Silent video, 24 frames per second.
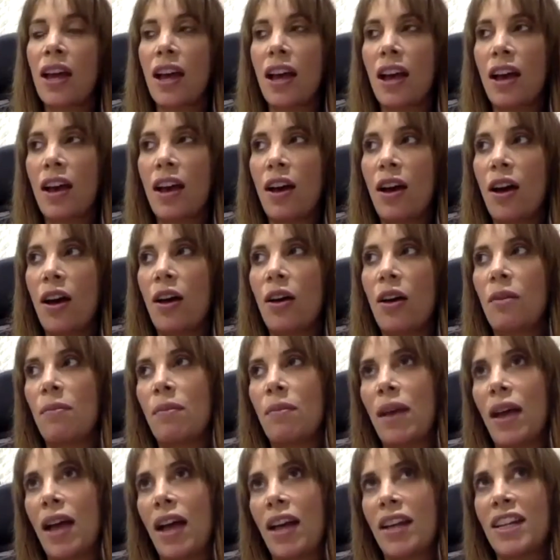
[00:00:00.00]

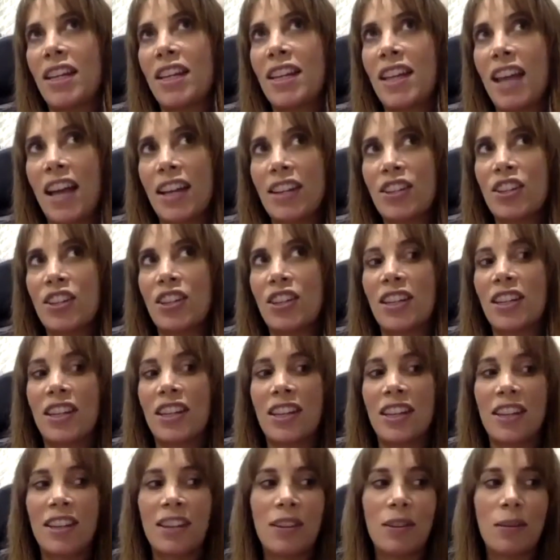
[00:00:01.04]
And he'd
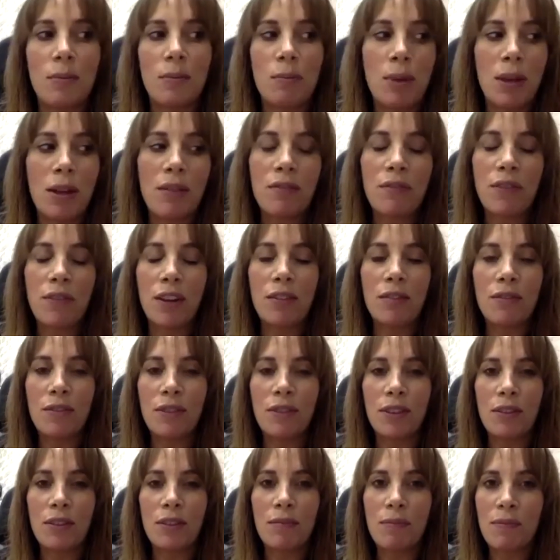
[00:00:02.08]
actually, bit of
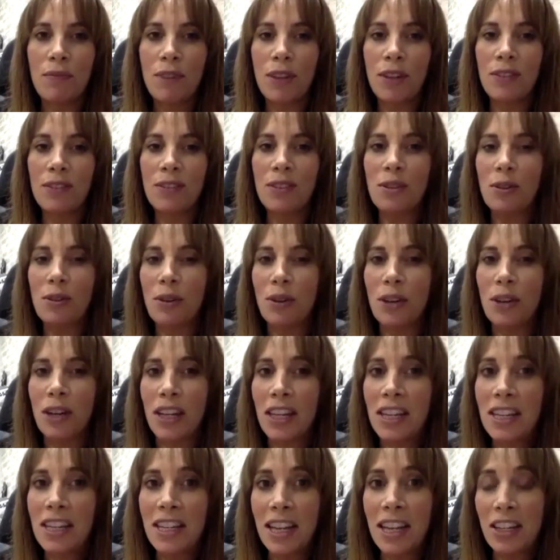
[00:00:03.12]
fun story,
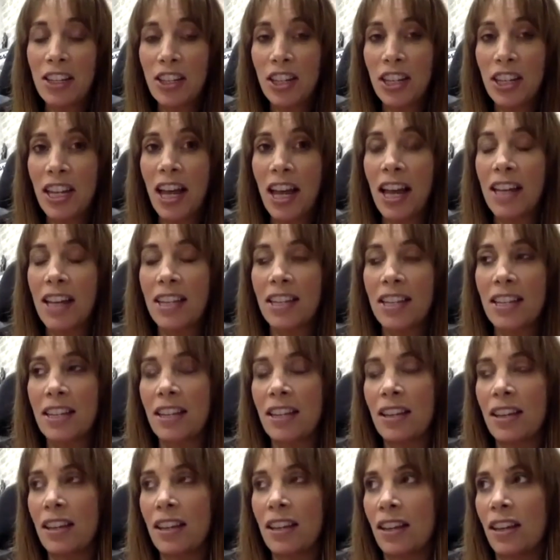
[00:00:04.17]
he'd actually had
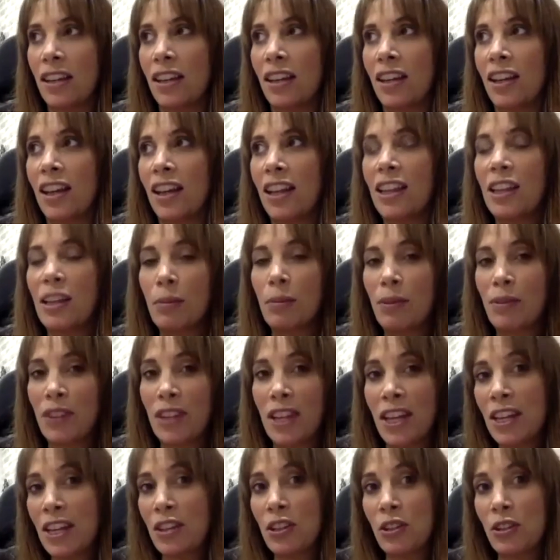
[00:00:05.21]
a little bit of an
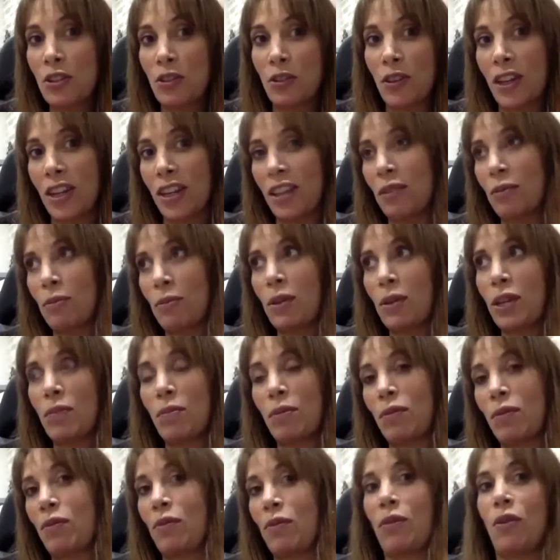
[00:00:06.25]
injury the week
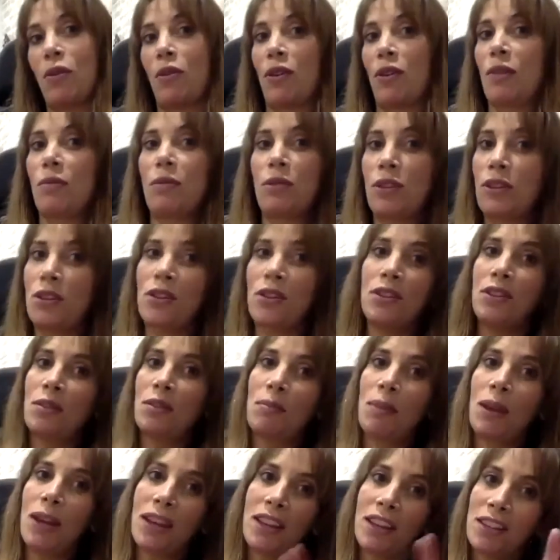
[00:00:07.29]
before he was due to
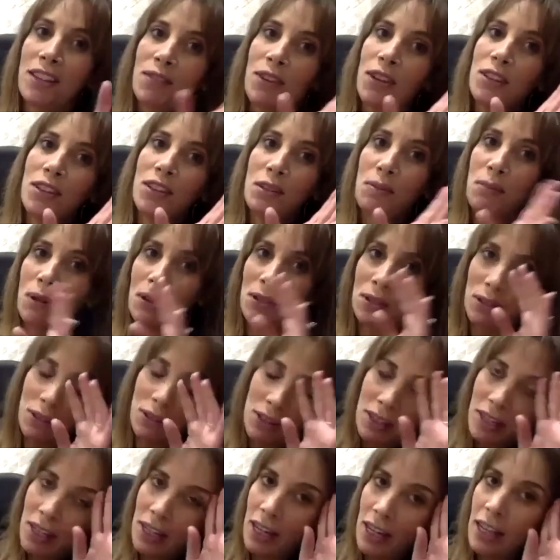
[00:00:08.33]
make his first appearance on
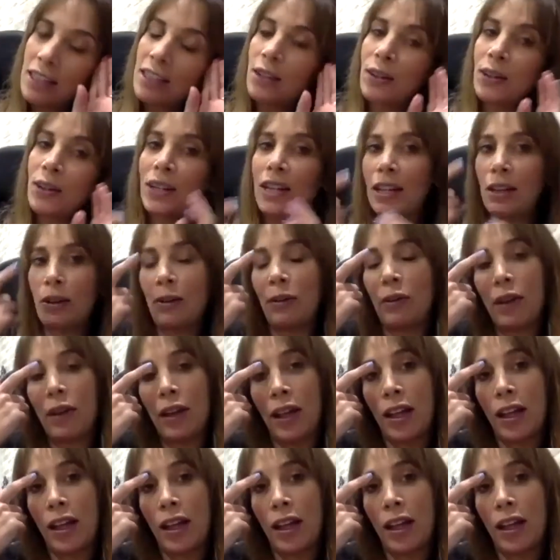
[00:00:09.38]
Ted Lasso. He had a